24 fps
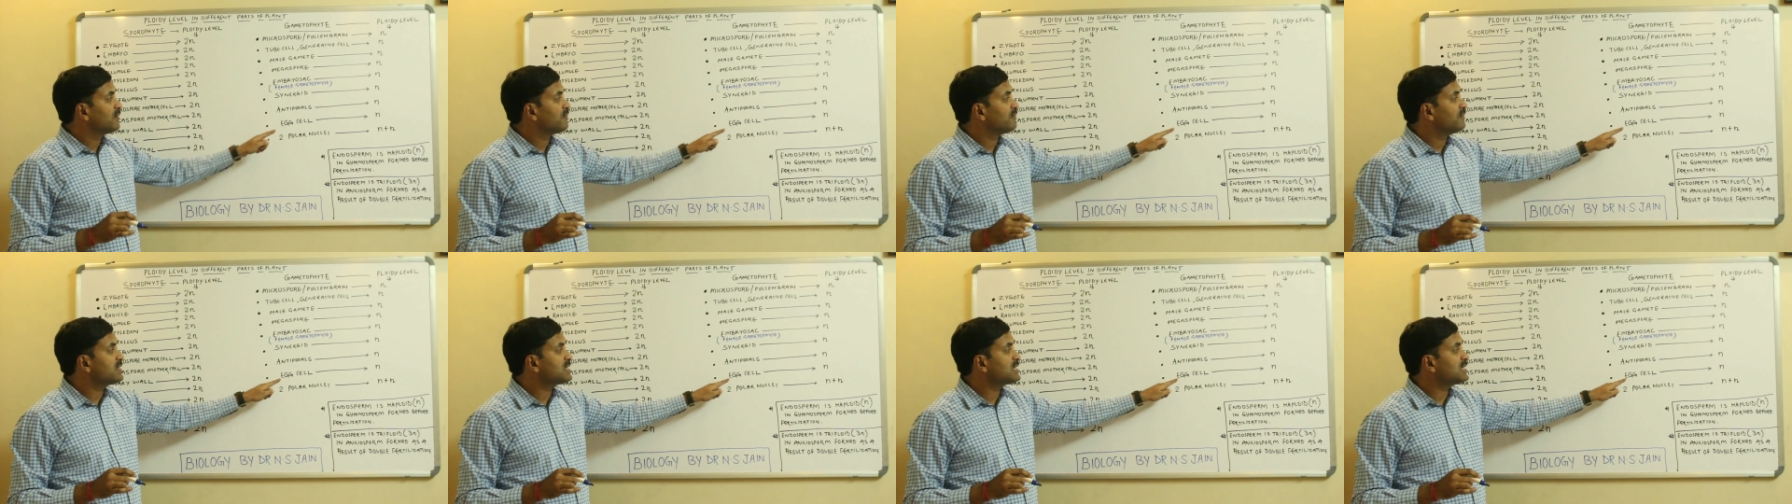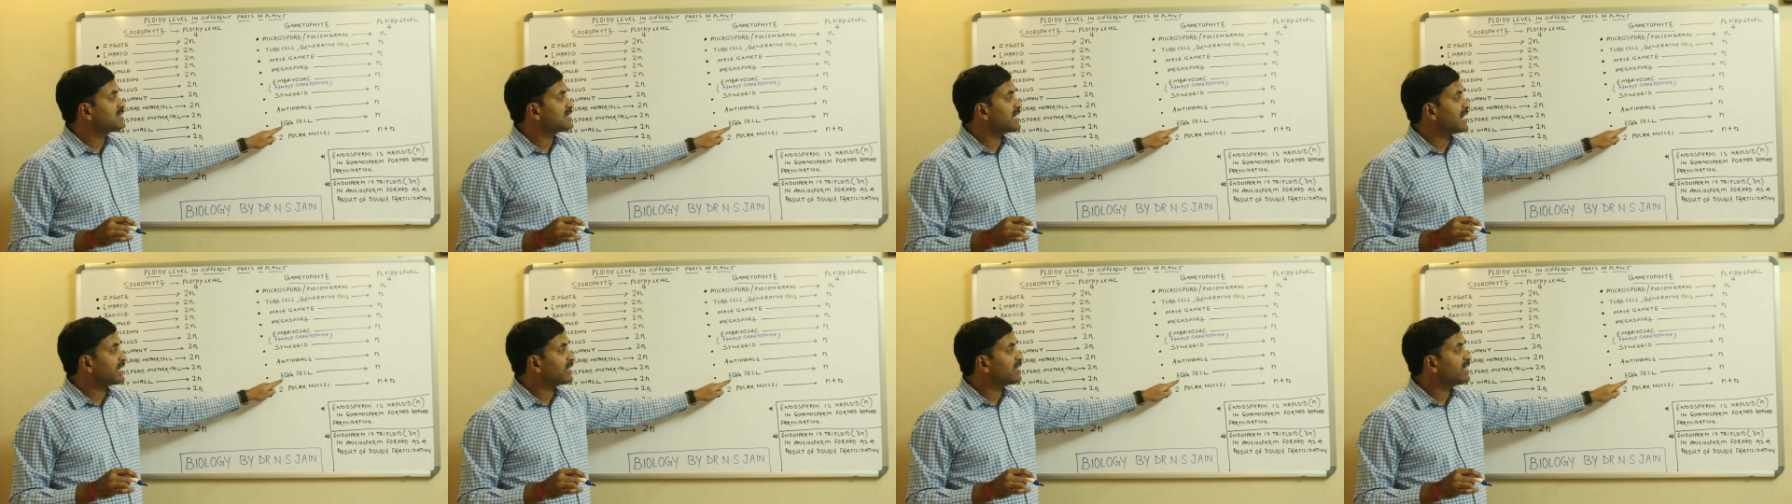which
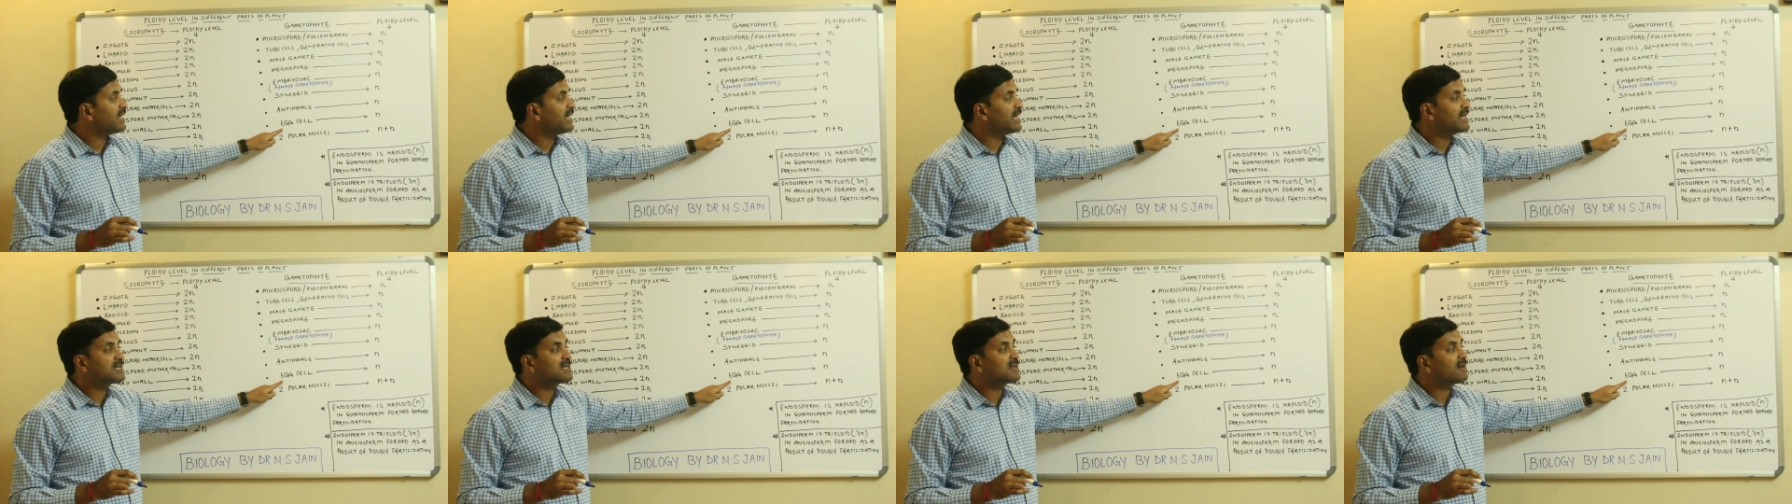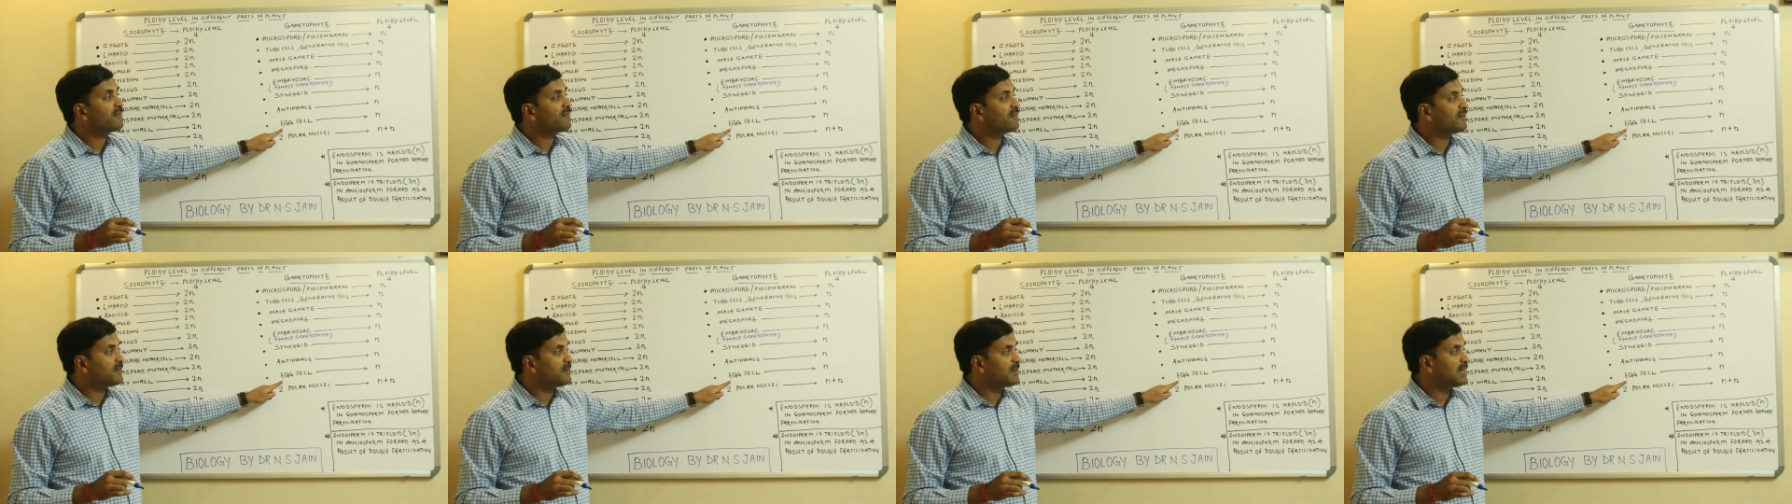is acting as a
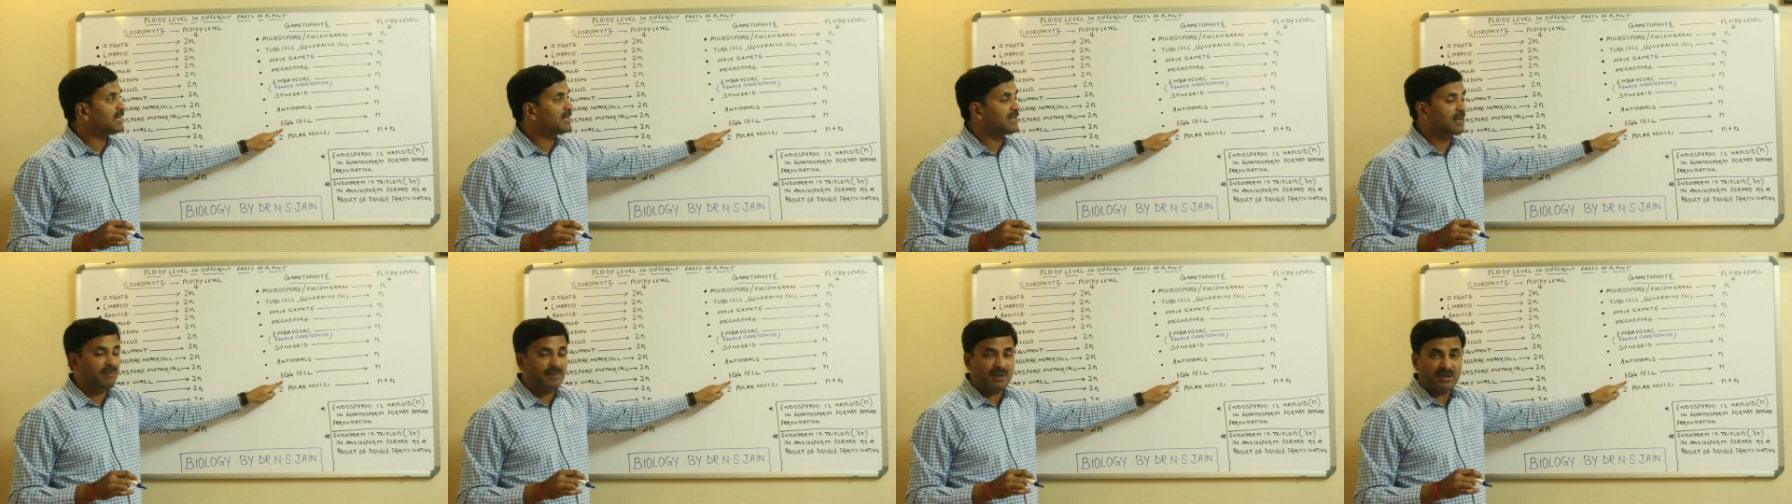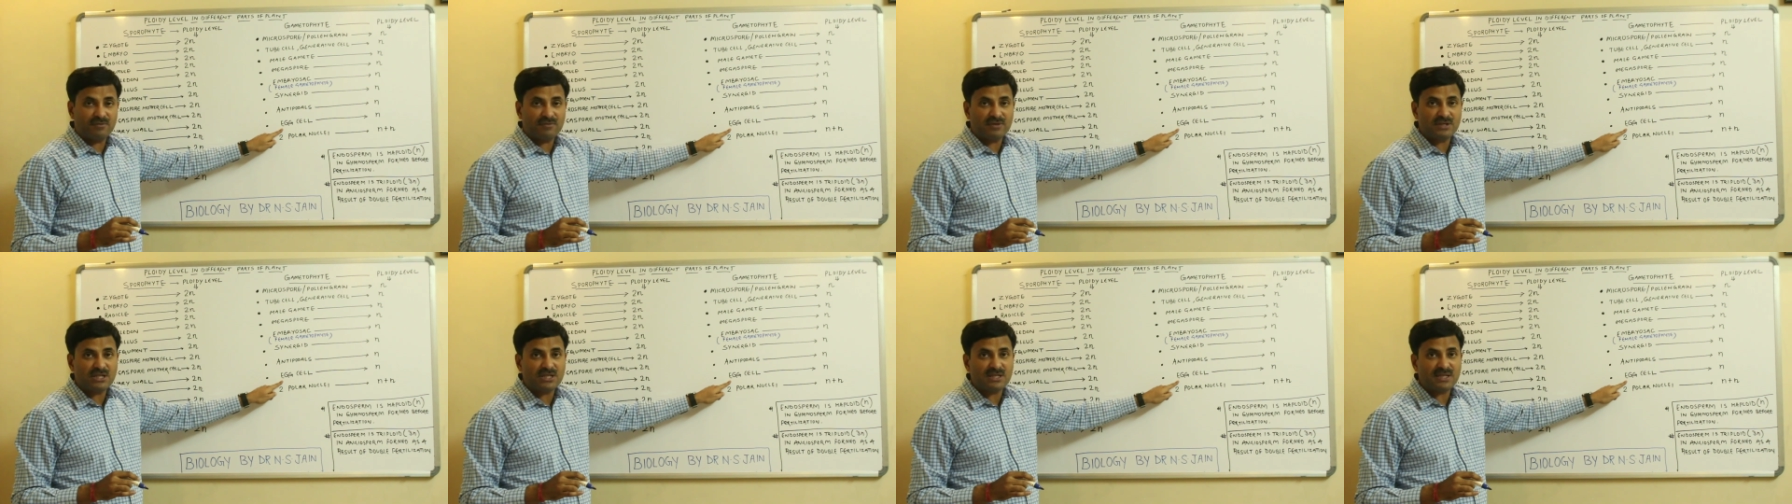female
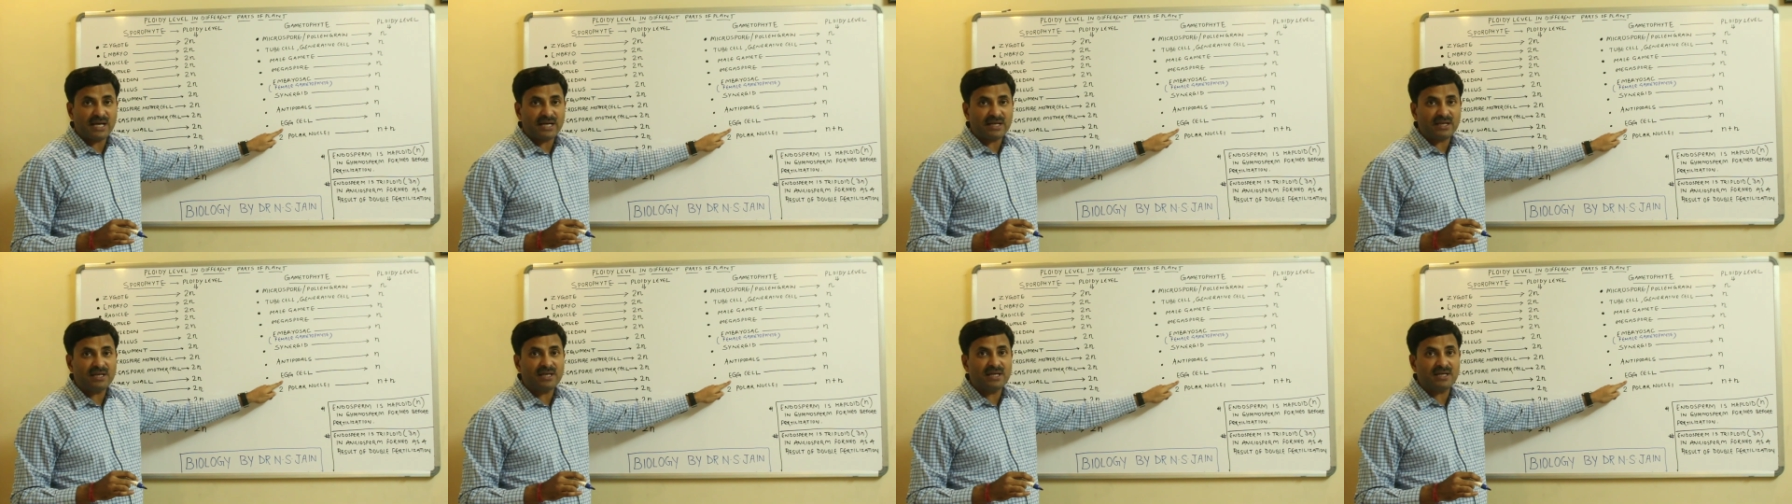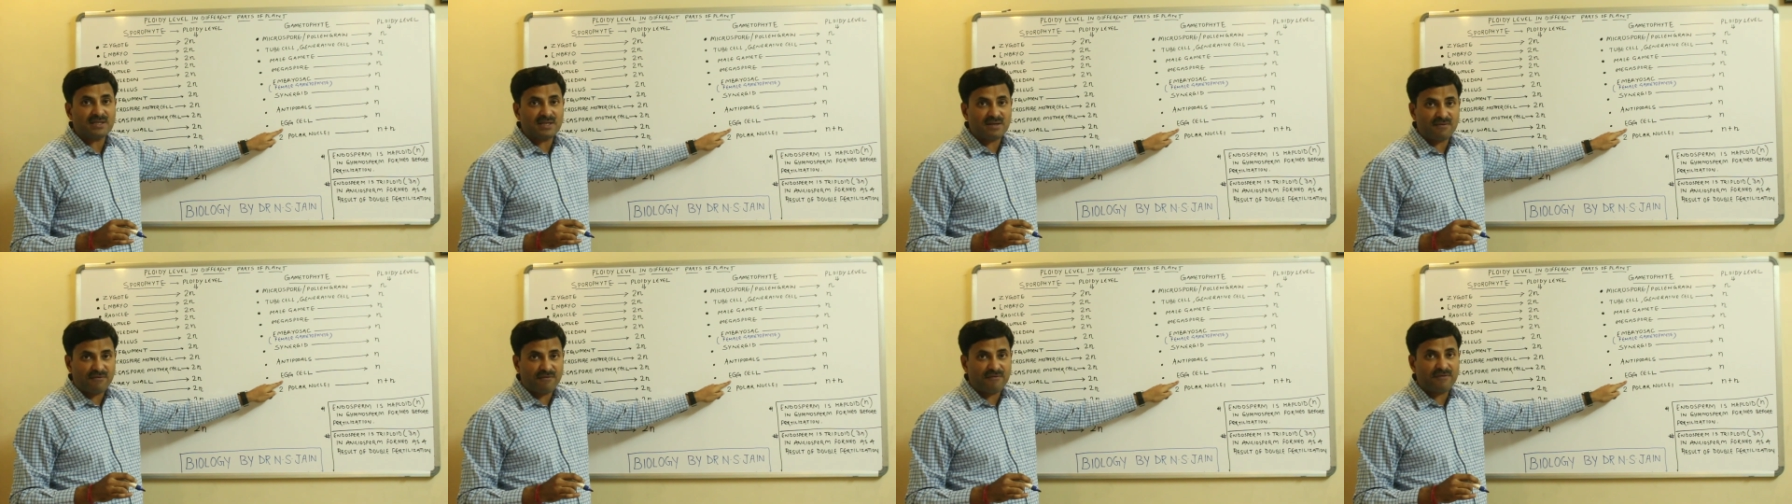
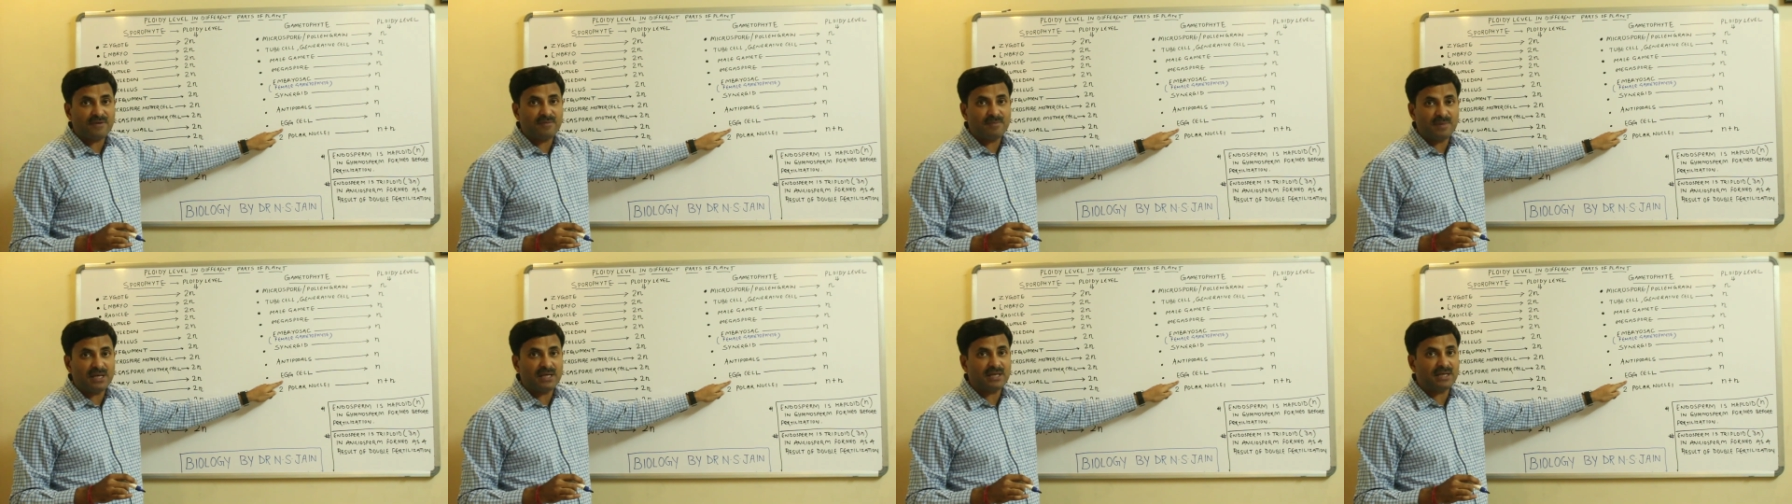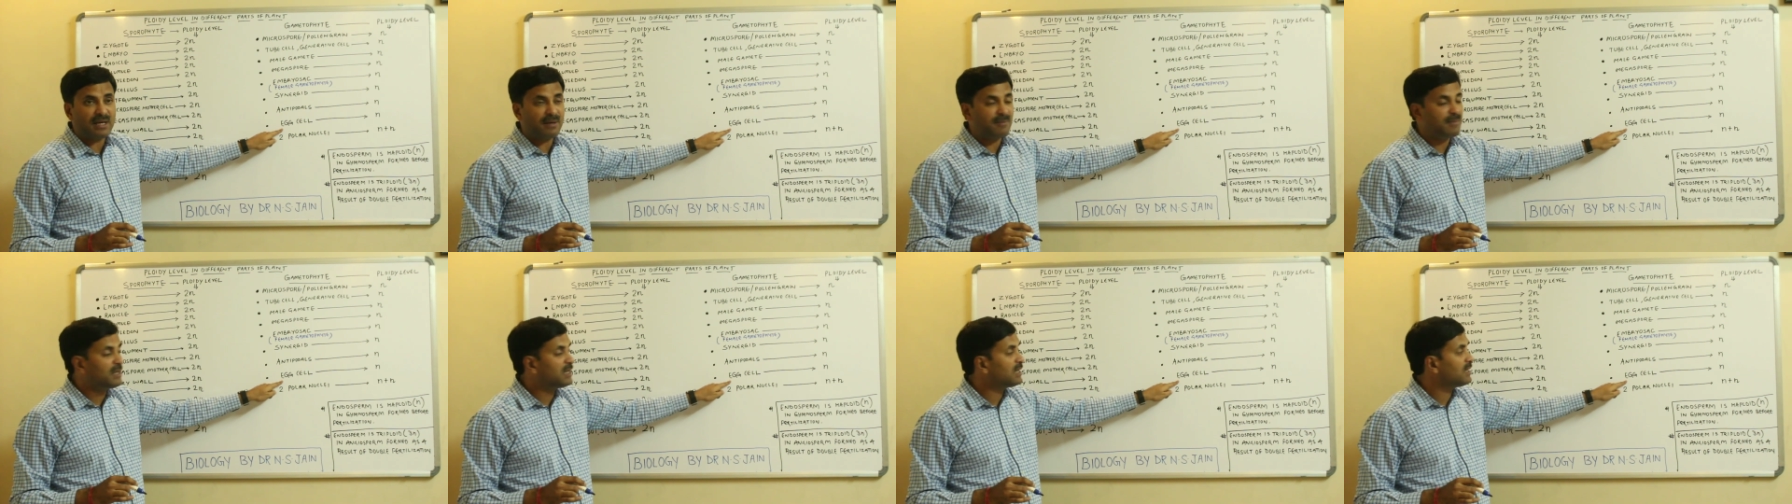
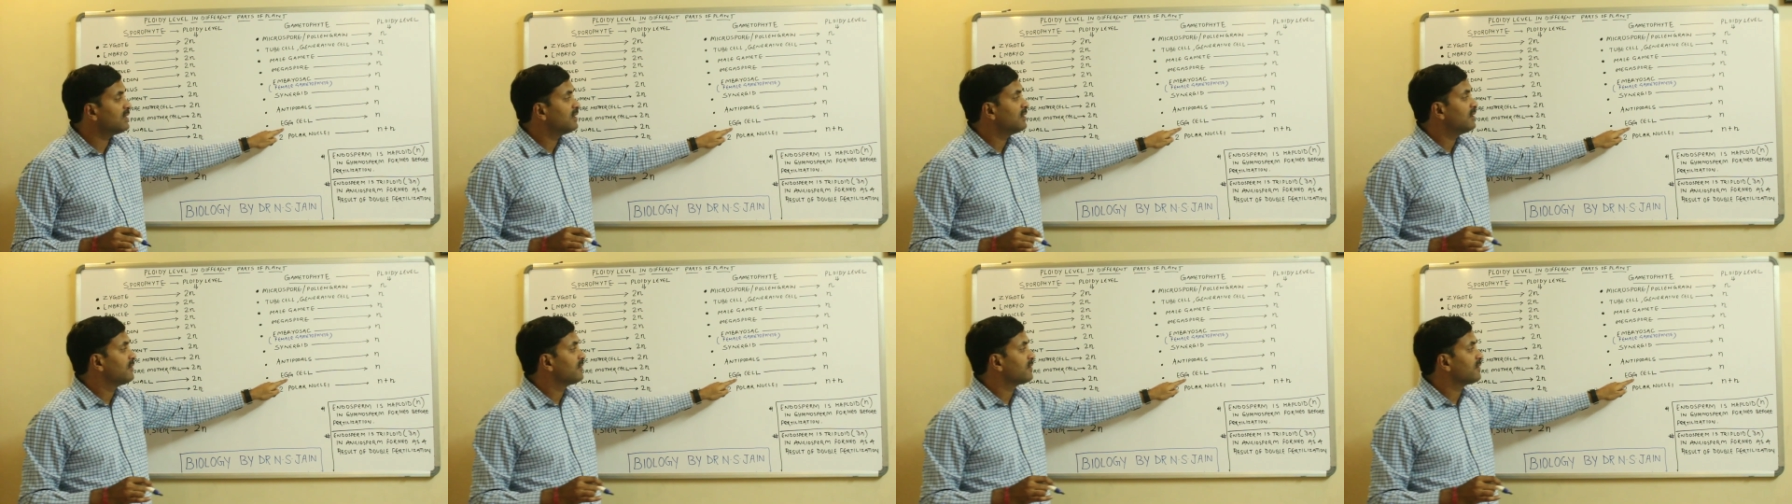gamete,